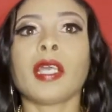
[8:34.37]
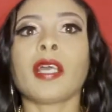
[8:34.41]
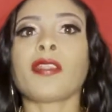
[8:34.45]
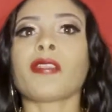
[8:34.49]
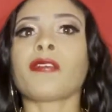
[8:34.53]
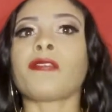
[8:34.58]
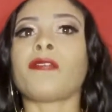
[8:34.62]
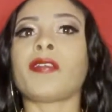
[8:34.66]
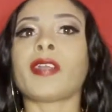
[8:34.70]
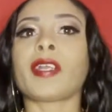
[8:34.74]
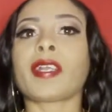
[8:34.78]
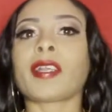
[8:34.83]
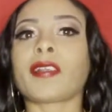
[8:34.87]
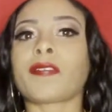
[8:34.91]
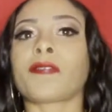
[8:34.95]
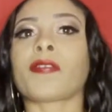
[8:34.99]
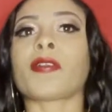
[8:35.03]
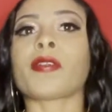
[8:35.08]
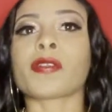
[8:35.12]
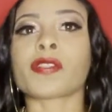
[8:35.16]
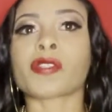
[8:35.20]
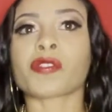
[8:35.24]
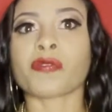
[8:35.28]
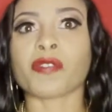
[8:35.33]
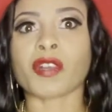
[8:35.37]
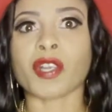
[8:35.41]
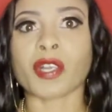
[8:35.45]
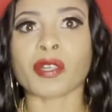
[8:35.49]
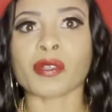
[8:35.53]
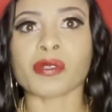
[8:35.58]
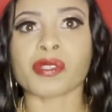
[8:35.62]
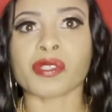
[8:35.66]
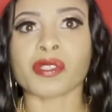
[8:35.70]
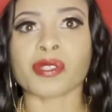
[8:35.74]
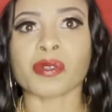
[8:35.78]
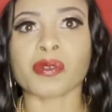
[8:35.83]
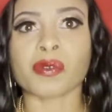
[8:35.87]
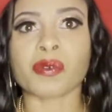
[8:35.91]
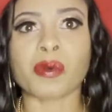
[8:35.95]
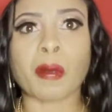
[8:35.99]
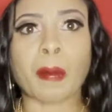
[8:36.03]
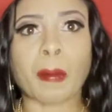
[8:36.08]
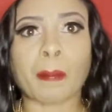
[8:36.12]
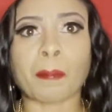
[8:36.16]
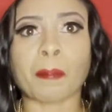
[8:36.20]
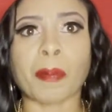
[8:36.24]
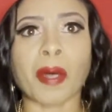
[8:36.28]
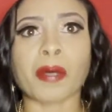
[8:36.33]
The very first
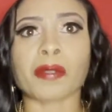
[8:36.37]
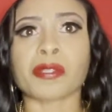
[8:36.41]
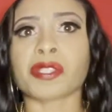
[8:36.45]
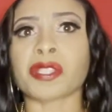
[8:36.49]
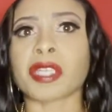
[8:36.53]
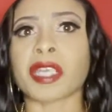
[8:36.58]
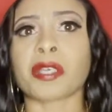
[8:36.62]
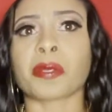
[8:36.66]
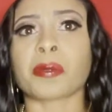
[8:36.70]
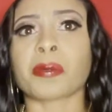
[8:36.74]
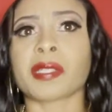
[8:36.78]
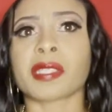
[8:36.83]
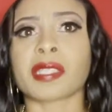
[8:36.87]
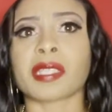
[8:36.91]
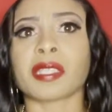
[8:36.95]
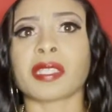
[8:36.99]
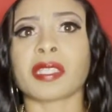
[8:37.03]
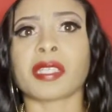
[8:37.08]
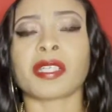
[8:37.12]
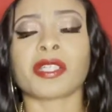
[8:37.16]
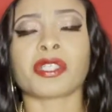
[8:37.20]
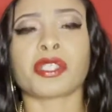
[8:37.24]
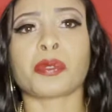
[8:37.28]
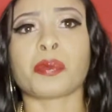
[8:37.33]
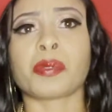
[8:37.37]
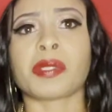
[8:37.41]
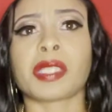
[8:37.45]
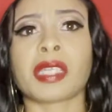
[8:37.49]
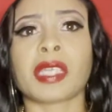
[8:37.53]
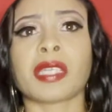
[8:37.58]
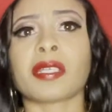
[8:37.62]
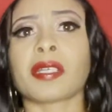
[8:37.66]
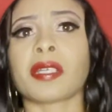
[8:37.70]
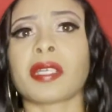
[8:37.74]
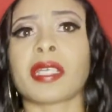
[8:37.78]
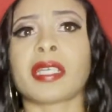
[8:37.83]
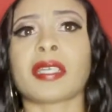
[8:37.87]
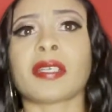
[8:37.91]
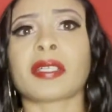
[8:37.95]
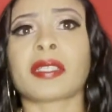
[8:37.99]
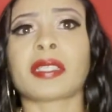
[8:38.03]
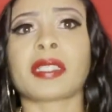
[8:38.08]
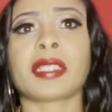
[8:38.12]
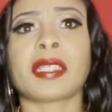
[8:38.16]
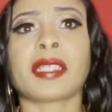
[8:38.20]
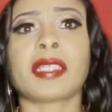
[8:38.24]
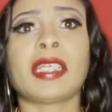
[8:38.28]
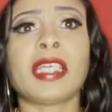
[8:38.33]
rehearsal, Boss Tech wasn't there. She was getting her hair
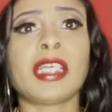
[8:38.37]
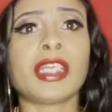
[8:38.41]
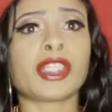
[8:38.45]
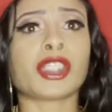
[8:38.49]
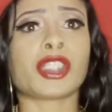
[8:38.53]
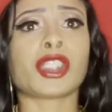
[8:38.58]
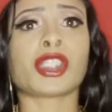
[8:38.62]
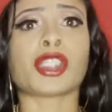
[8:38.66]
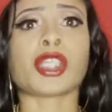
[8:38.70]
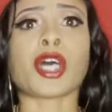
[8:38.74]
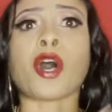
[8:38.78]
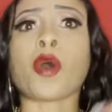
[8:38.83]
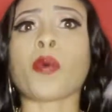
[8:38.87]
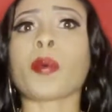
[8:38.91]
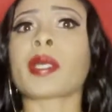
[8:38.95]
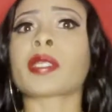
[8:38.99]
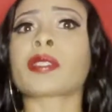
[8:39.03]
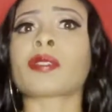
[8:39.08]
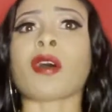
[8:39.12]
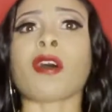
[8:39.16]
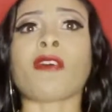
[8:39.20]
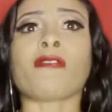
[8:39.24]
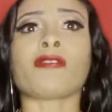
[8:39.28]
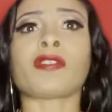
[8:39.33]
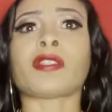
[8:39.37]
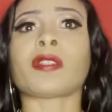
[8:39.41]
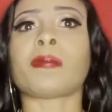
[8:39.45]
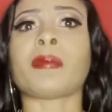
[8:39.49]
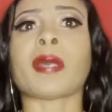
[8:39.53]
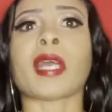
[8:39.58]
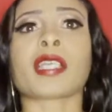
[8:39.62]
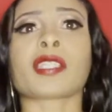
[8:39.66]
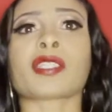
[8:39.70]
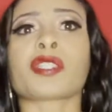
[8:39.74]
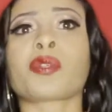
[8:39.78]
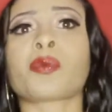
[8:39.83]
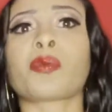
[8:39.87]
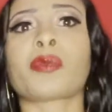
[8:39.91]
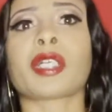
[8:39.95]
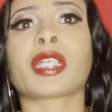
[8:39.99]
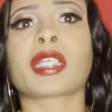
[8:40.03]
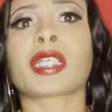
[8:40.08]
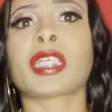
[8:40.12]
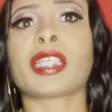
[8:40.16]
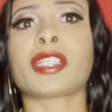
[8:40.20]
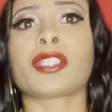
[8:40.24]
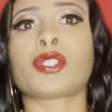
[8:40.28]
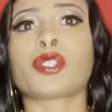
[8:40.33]
done. She's always off in the back somewhere
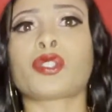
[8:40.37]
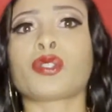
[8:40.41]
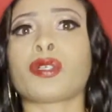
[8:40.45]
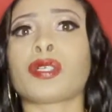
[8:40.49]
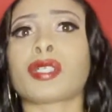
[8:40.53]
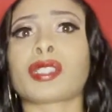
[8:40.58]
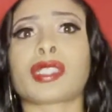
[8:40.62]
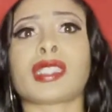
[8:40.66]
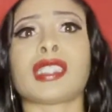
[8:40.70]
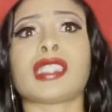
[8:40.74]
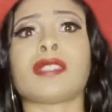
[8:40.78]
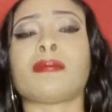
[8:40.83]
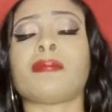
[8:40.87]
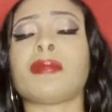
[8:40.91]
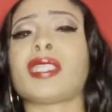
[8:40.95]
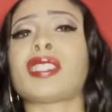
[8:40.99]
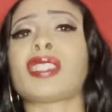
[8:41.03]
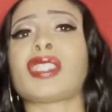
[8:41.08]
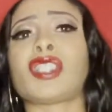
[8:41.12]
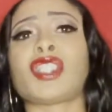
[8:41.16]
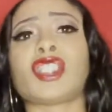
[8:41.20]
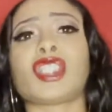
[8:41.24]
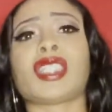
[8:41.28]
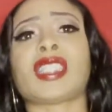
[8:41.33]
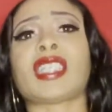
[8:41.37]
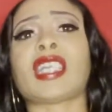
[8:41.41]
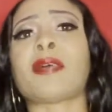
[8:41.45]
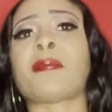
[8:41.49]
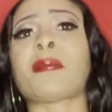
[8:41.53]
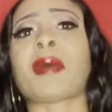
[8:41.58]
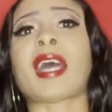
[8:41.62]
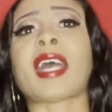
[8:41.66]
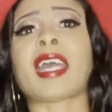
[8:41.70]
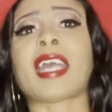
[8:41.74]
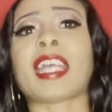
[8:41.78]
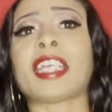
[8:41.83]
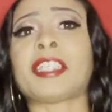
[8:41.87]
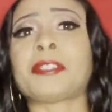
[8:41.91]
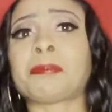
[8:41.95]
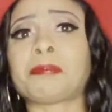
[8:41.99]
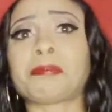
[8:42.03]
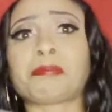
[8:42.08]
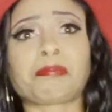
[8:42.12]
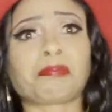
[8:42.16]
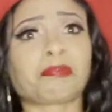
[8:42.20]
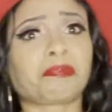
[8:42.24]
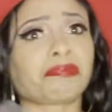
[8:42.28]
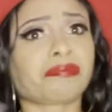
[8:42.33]
getting drunk. She's missing. She's MIA.
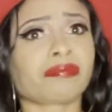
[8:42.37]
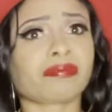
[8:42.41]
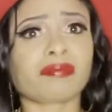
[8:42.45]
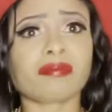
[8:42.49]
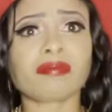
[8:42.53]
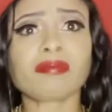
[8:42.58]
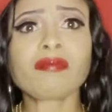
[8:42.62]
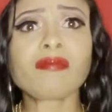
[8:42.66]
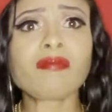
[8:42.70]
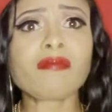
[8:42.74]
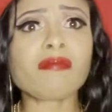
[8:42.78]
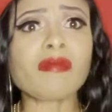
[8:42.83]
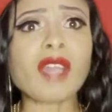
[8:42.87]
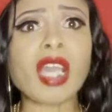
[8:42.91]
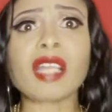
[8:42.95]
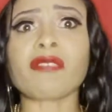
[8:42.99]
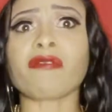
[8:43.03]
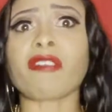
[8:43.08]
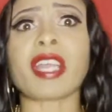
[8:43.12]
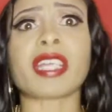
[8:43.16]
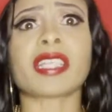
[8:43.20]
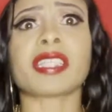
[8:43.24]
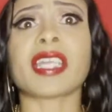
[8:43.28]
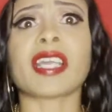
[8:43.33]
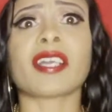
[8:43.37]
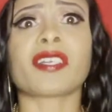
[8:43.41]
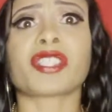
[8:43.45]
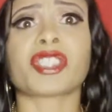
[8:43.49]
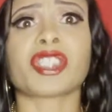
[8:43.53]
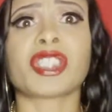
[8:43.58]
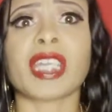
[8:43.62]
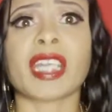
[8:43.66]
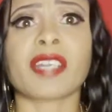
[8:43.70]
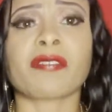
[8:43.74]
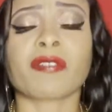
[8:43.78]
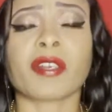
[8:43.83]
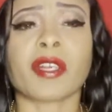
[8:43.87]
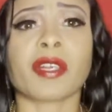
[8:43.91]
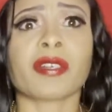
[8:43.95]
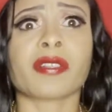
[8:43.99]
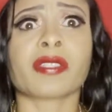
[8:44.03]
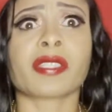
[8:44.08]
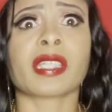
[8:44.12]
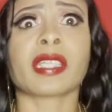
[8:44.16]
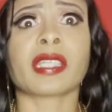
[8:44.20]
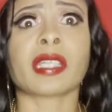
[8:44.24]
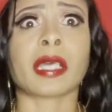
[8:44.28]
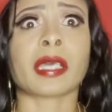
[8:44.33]
Right now, she ain't
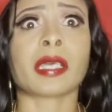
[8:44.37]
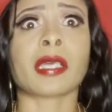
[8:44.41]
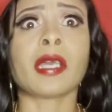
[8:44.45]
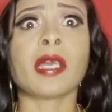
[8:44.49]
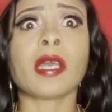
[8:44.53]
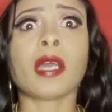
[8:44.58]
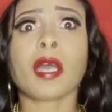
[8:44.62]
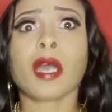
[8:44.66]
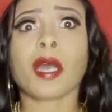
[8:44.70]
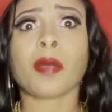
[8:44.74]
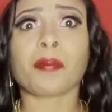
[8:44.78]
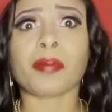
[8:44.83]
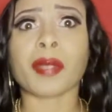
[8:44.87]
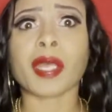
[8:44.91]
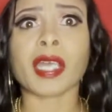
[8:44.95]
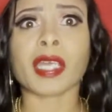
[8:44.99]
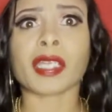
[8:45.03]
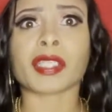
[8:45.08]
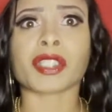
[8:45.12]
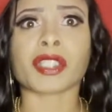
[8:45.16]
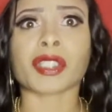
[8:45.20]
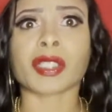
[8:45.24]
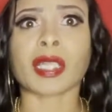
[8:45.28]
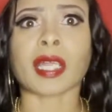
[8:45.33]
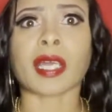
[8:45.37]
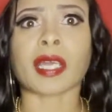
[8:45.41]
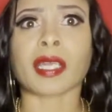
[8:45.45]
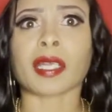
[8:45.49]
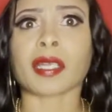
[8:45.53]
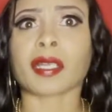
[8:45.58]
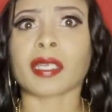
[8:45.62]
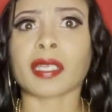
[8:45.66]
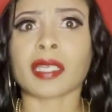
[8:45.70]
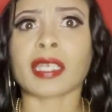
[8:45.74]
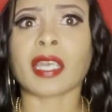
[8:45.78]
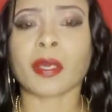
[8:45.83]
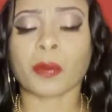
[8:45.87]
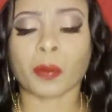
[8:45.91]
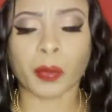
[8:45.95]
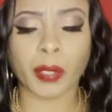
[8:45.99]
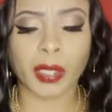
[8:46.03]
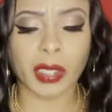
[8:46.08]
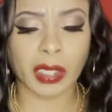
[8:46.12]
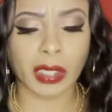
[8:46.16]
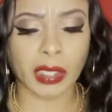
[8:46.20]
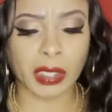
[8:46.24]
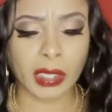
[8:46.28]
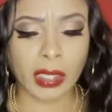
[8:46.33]
rehearsing. Like, bitch, like, get
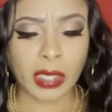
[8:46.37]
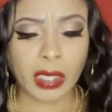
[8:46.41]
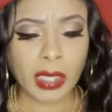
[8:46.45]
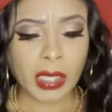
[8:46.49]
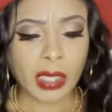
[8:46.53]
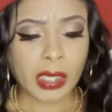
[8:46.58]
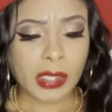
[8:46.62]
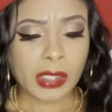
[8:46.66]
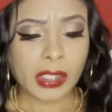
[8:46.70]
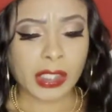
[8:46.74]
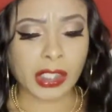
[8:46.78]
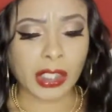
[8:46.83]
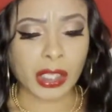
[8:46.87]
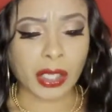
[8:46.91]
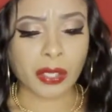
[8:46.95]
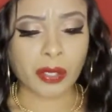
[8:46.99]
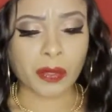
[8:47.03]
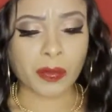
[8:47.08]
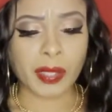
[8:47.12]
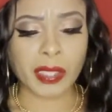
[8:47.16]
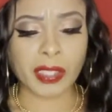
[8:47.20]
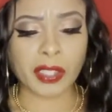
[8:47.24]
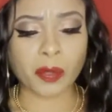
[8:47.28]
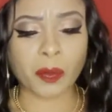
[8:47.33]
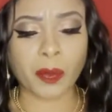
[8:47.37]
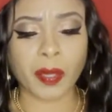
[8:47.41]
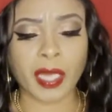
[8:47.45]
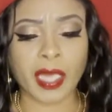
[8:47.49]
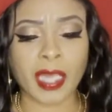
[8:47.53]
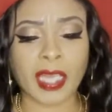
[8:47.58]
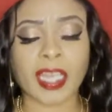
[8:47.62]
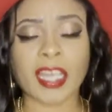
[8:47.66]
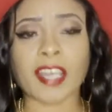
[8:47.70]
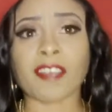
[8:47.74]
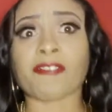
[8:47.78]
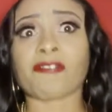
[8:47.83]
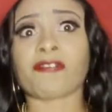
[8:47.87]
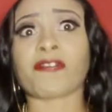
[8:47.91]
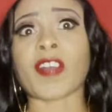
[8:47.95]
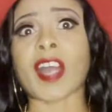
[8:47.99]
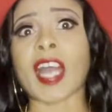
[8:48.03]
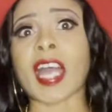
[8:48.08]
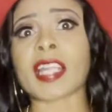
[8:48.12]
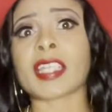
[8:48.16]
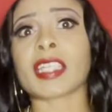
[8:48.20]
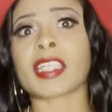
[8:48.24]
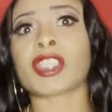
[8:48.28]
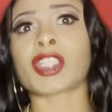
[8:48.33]
with it. So anyway,
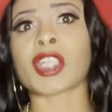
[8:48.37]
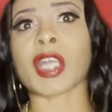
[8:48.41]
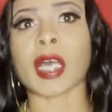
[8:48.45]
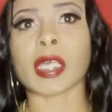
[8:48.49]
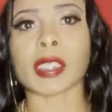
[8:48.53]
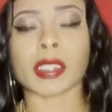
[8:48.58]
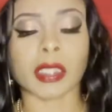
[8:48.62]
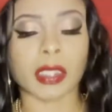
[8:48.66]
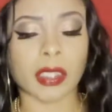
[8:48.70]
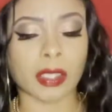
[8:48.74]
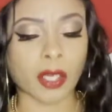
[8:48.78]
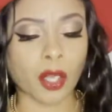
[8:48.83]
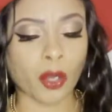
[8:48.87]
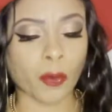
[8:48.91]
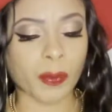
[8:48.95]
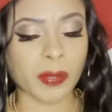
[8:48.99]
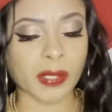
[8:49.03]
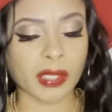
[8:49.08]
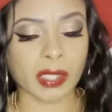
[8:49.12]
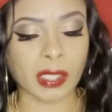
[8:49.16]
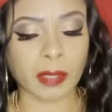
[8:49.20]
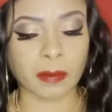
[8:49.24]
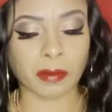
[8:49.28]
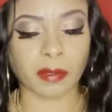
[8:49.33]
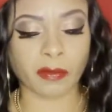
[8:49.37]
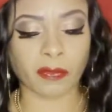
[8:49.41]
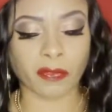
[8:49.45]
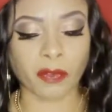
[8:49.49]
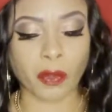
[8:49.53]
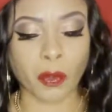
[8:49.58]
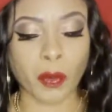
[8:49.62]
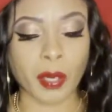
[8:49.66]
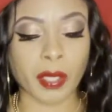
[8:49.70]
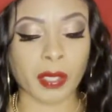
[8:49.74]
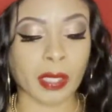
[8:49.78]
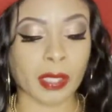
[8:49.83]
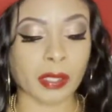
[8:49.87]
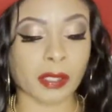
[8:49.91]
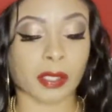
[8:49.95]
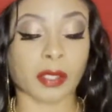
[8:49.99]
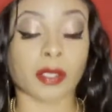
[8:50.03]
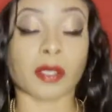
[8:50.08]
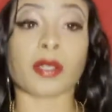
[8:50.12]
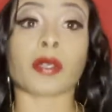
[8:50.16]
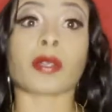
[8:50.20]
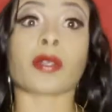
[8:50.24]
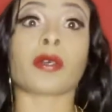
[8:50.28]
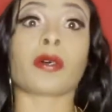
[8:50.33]
finally Joseline opens up the floor and lets the
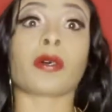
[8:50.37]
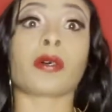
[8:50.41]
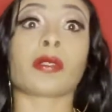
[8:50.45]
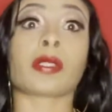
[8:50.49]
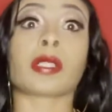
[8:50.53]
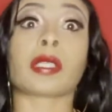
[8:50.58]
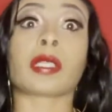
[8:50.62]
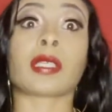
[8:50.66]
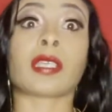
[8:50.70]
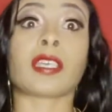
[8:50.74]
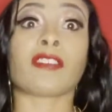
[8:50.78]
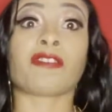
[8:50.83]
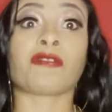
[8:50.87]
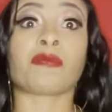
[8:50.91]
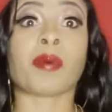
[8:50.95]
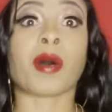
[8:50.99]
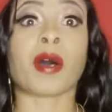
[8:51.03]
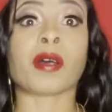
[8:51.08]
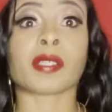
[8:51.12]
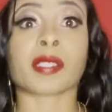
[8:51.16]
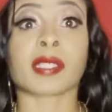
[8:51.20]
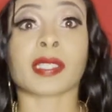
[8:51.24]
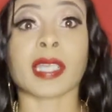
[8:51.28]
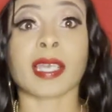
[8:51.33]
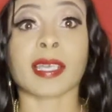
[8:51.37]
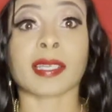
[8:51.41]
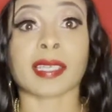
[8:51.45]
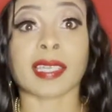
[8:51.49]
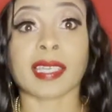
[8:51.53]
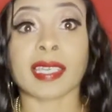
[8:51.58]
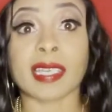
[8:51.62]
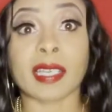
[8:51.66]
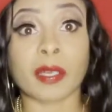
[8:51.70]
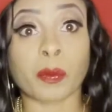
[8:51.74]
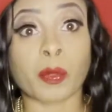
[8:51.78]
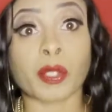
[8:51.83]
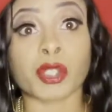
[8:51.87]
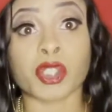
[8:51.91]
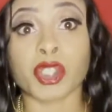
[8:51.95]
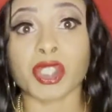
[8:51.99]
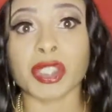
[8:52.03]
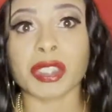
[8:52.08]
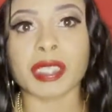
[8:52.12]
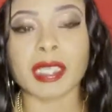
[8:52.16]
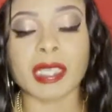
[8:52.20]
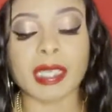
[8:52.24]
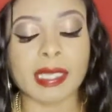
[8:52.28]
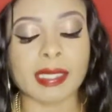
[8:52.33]
girls give Boss Tech what she
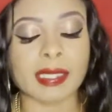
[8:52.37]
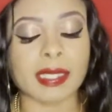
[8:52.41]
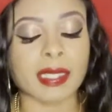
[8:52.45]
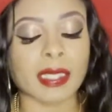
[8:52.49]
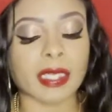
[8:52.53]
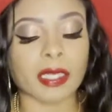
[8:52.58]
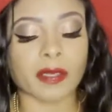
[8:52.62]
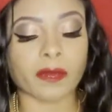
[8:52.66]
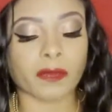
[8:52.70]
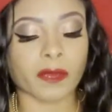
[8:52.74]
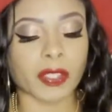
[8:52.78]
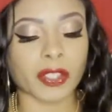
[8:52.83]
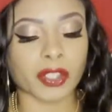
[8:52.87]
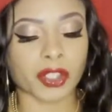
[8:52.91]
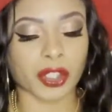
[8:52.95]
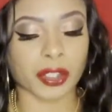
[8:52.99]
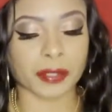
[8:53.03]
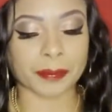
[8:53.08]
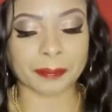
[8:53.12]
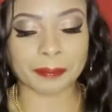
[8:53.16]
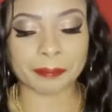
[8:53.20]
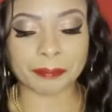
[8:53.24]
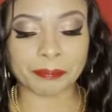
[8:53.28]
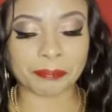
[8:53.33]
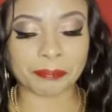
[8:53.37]
needs, an intervention.